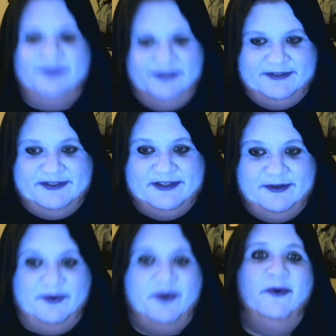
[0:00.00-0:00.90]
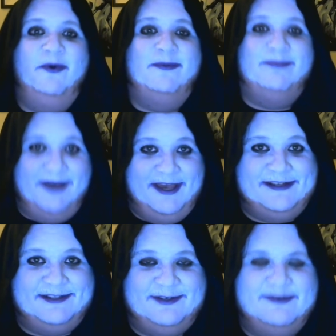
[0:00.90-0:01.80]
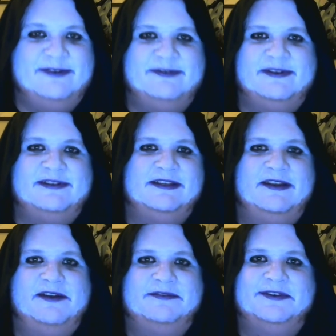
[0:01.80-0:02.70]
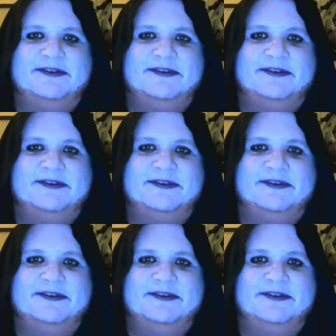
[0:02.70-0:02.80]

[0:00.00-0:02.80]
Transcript: 0, minus 200 until end of turn.